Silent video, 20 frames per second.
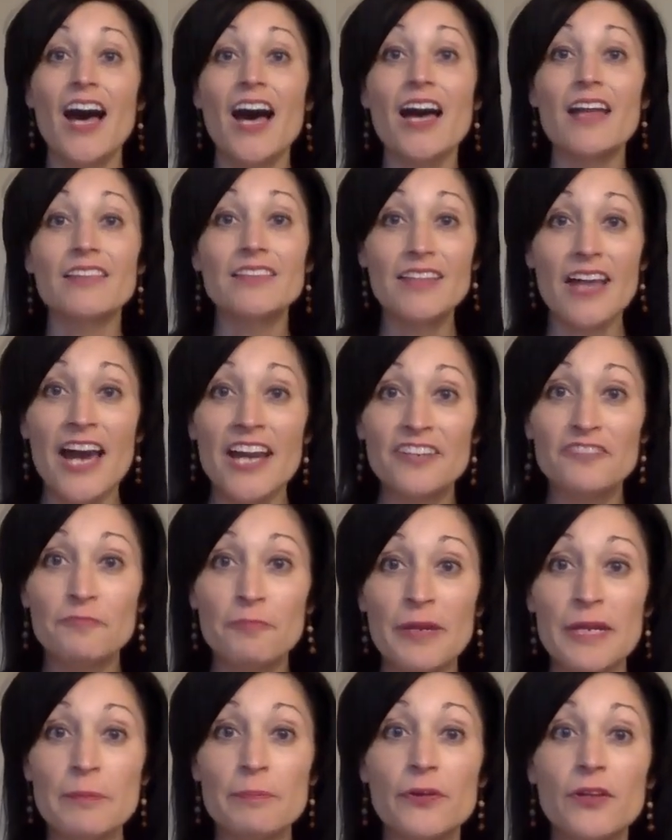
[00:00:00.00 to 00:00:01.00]
A lot of
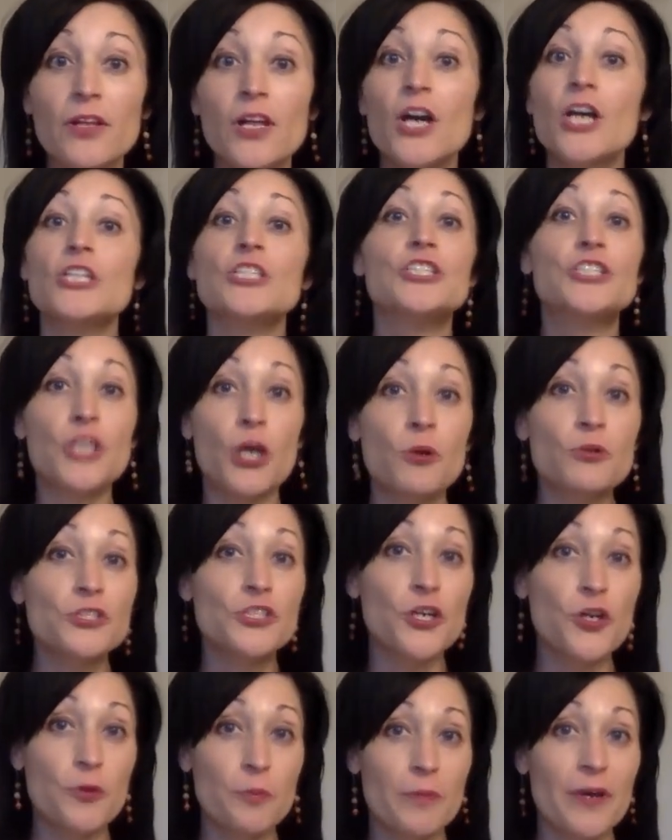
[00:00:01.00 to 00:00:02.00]
people don't
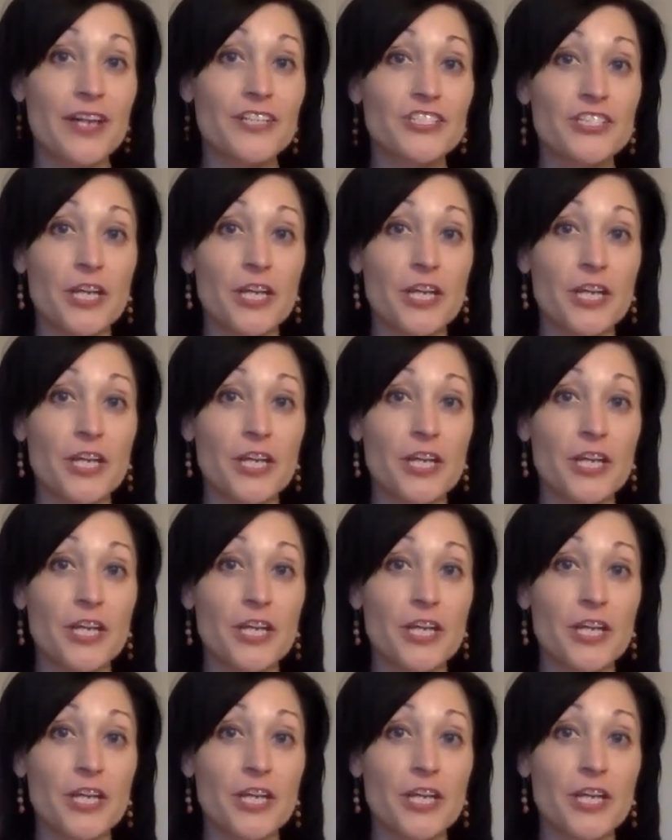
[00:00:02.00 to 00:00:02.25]
know much